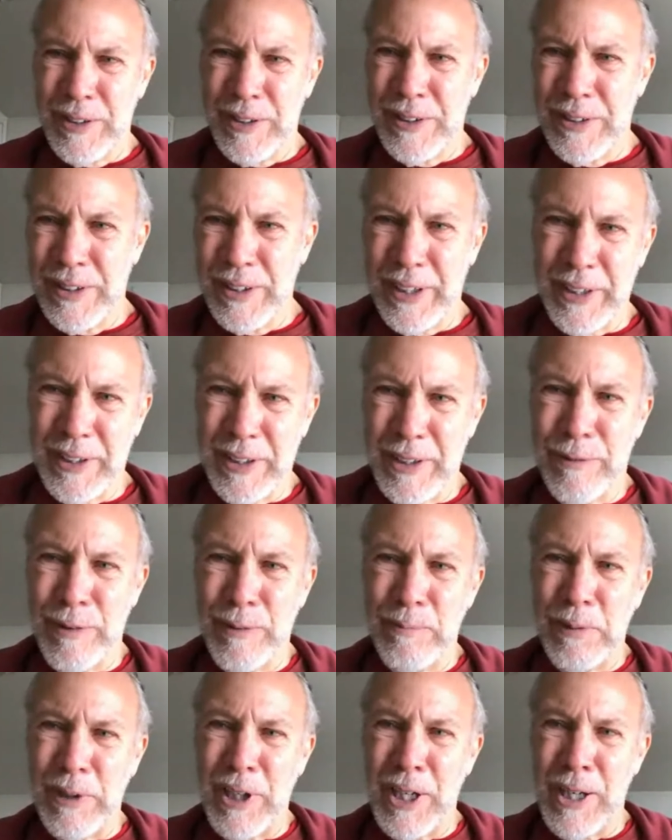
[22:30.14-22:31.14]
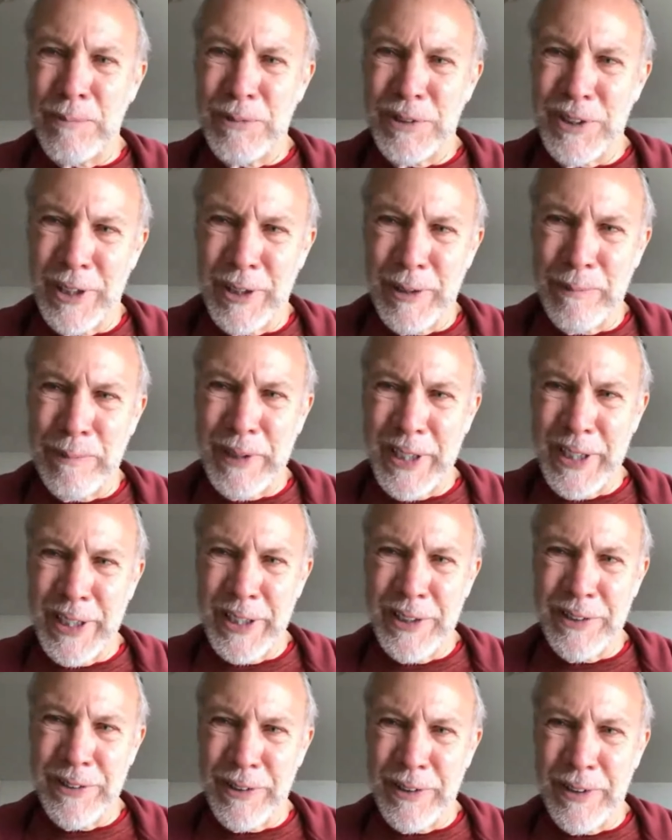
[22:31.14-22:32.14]
like different blobs on a
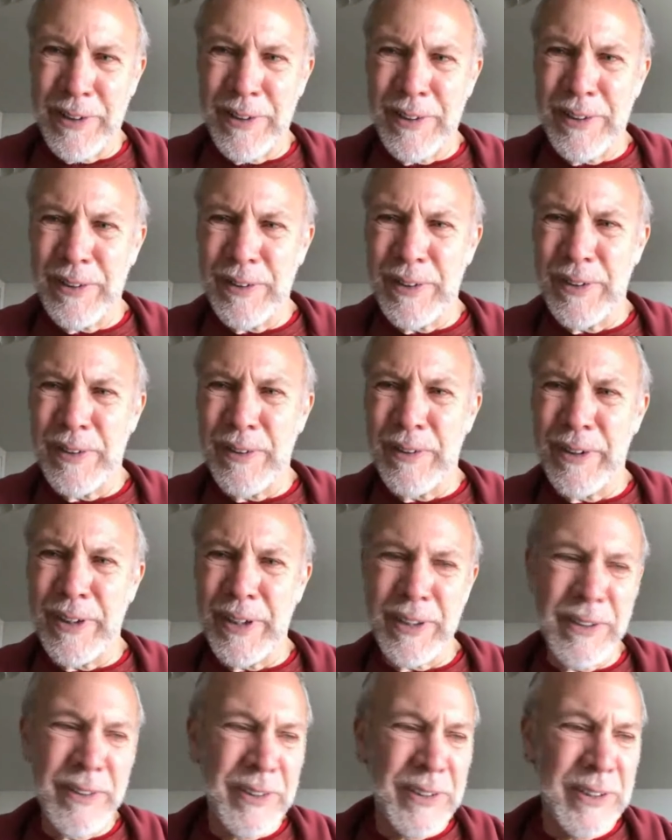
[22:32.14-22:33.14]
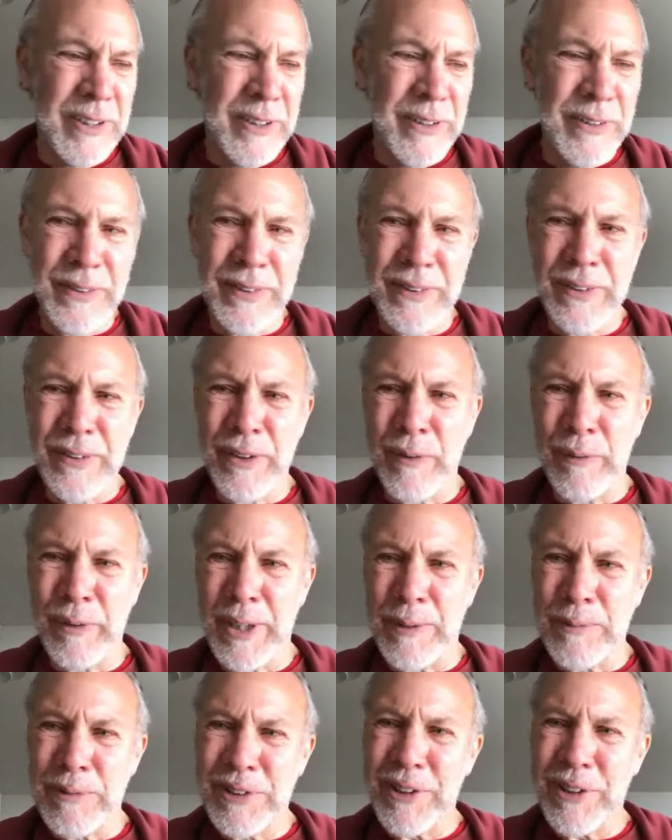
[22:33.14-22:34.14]
page, or when
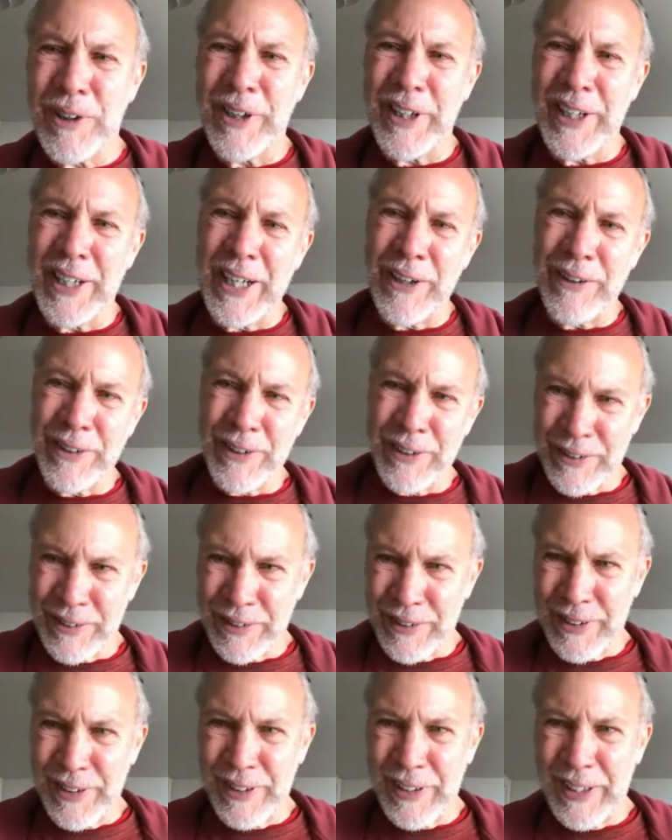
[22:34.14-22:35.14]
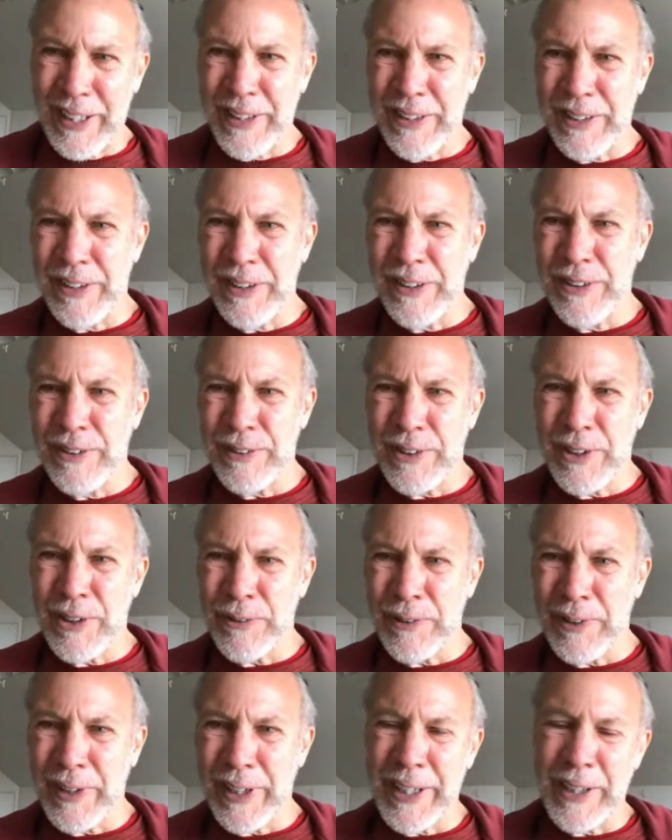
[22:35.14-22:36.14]
I'm starting out a new
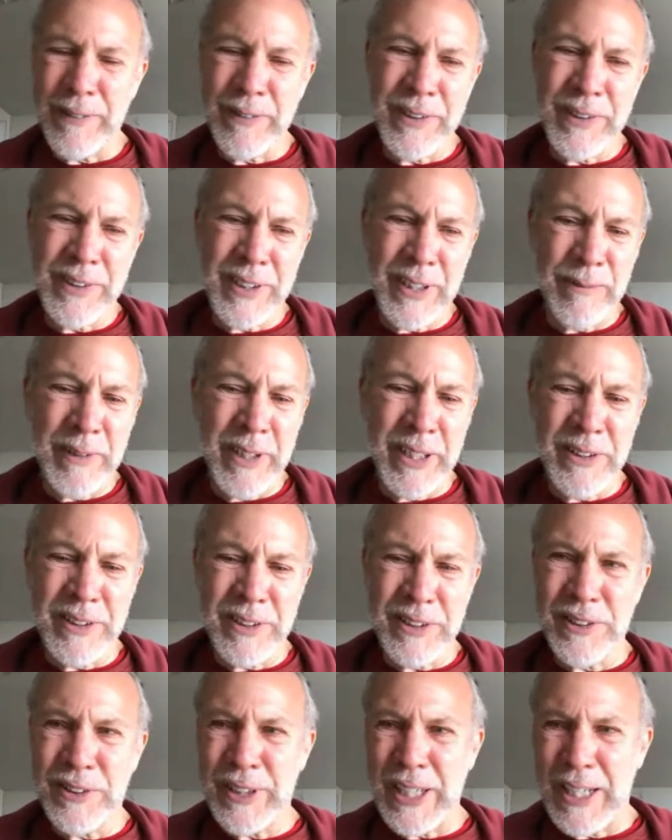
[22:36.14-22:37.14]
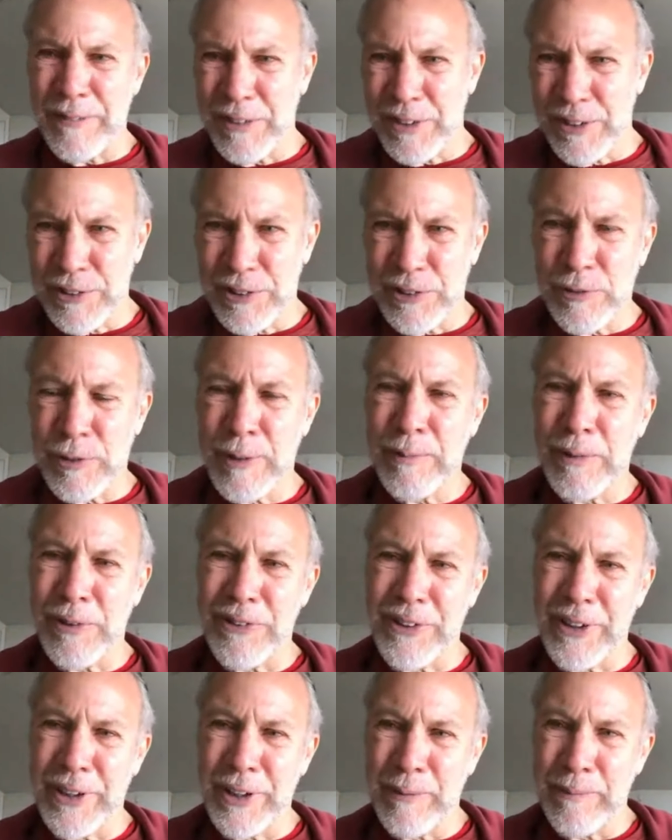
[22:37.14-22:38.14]
code language, I might just have it do scribbles
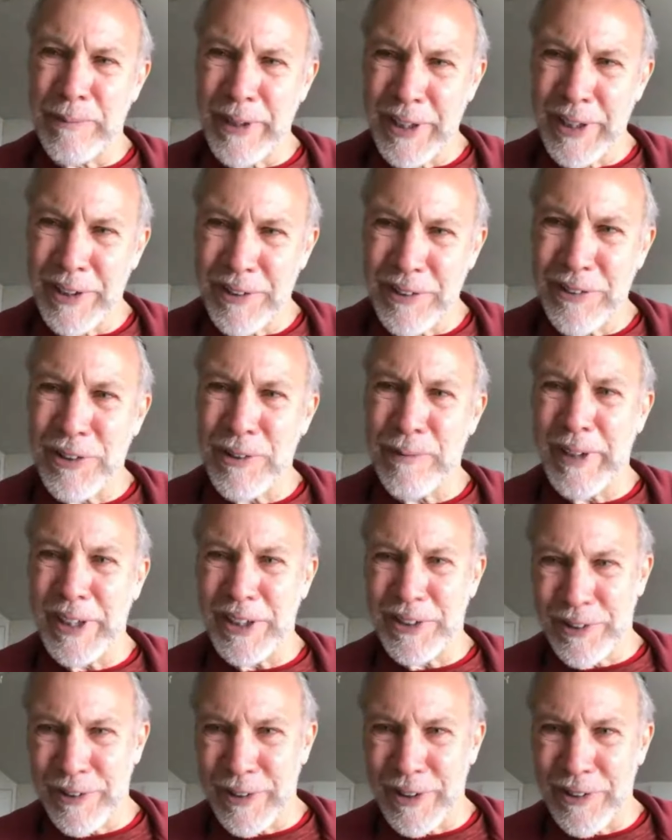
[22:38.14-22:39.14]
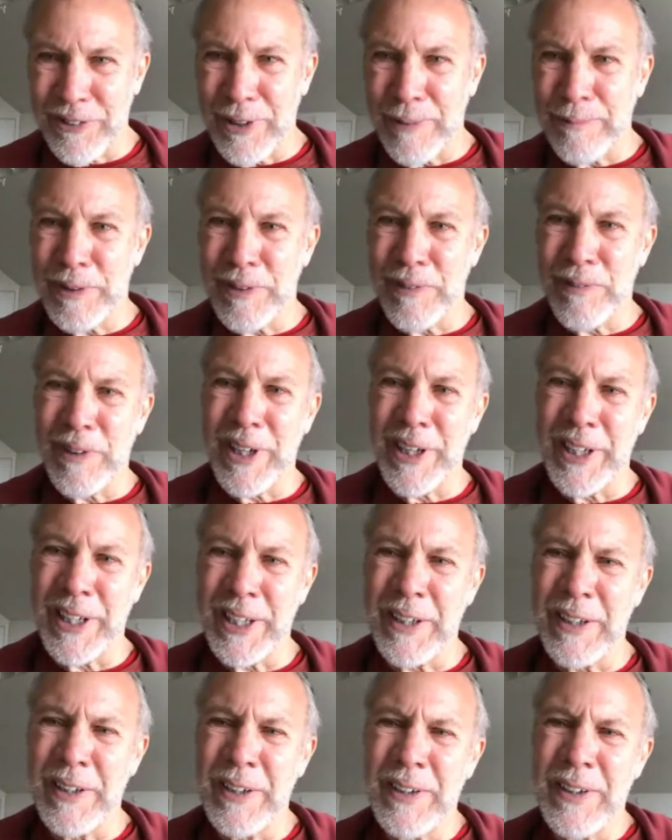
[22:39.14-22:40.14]
on the page just to make sure it's up and
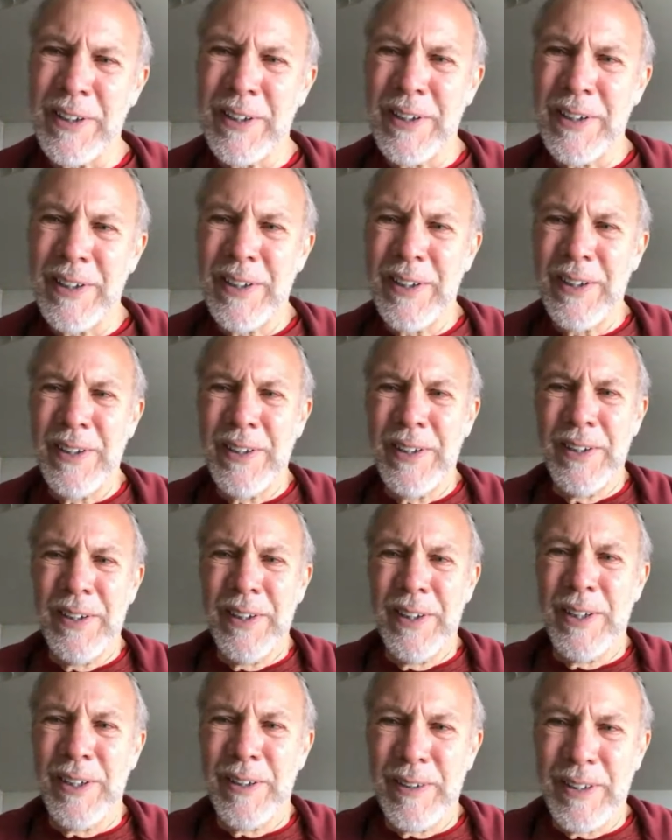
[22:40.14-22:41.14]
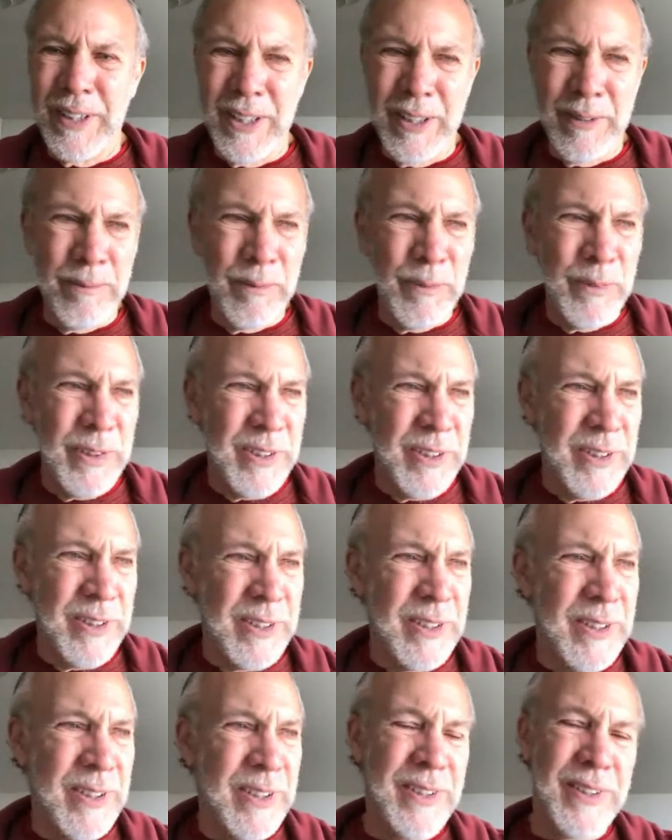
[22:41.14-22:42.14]
running,
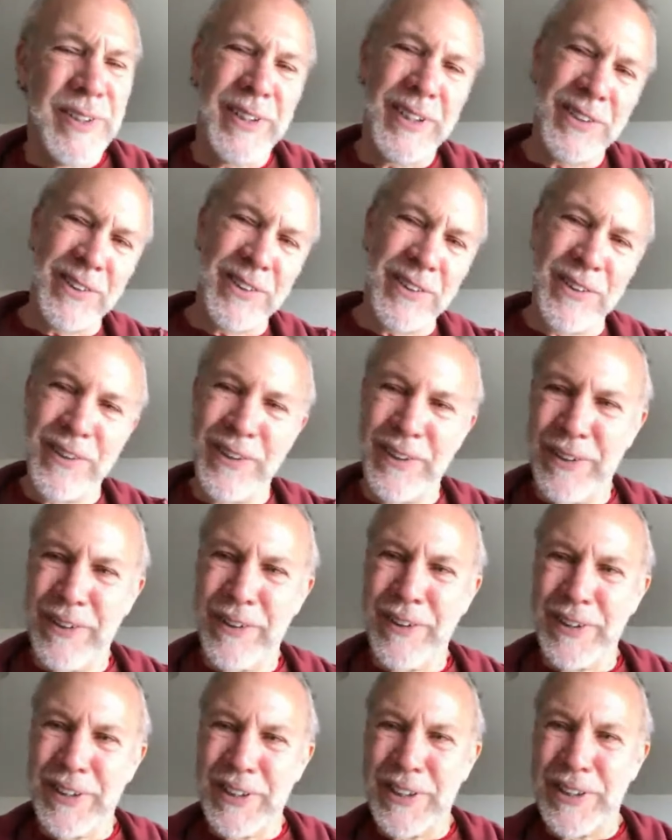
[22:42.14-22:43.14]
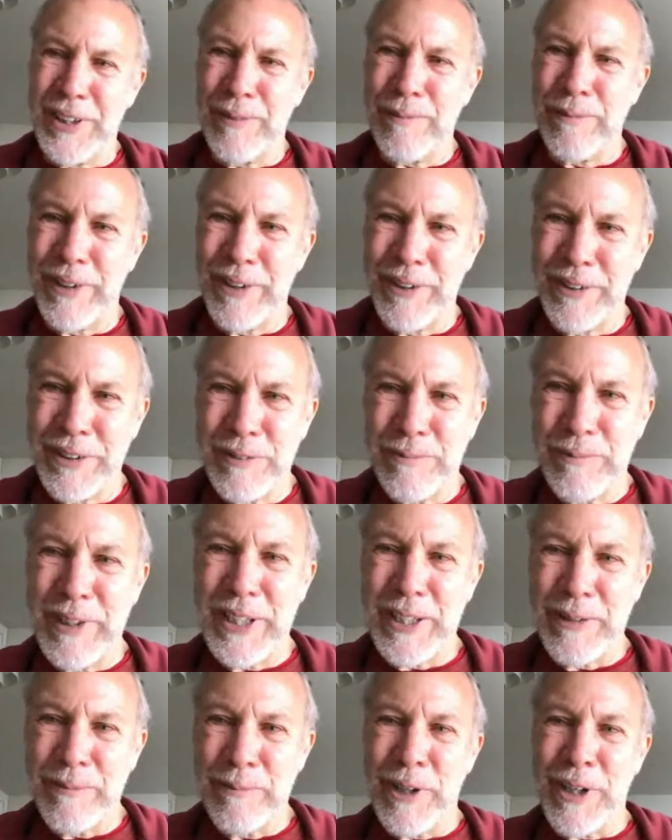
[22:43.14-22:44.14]
that's the early step there, just
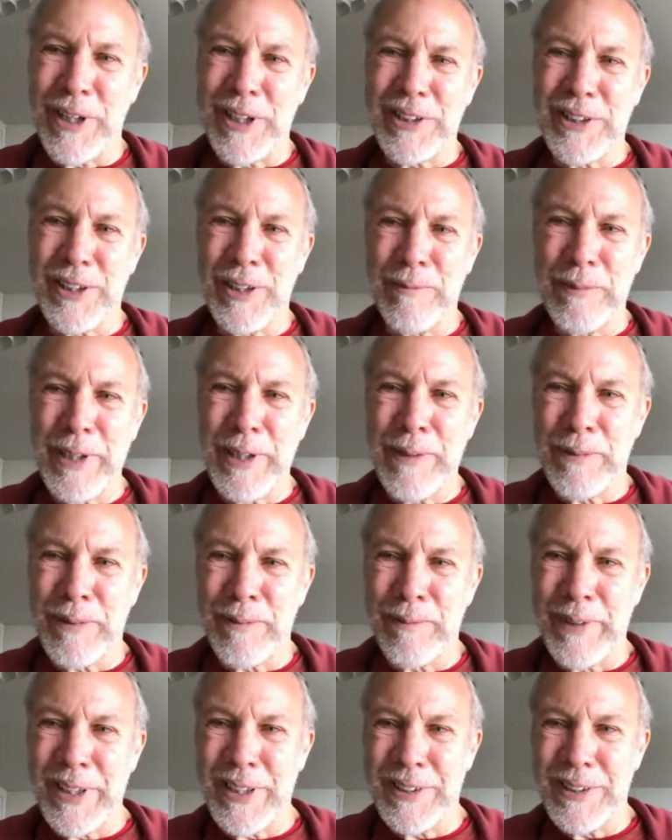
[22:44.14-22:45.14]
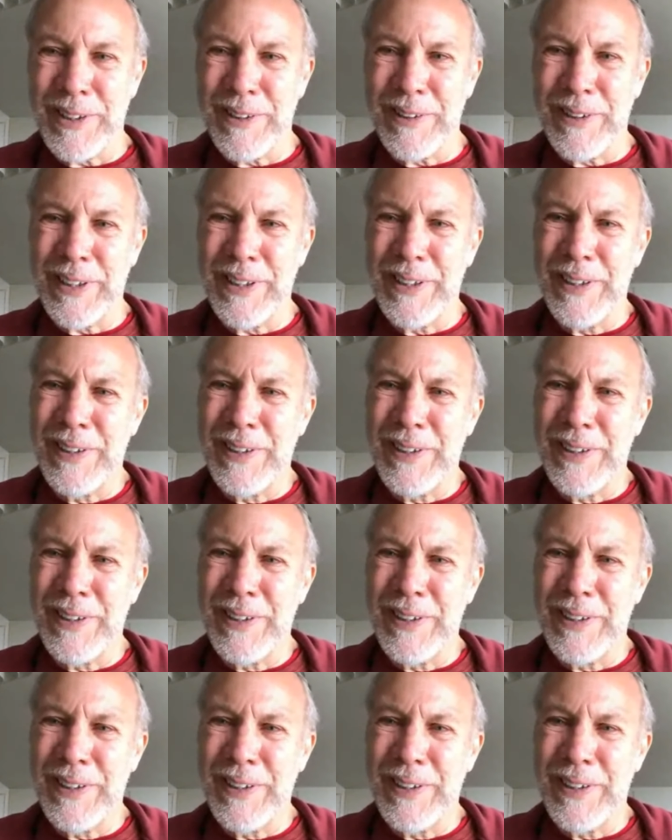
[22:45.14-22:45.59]
making marks on paper, basically.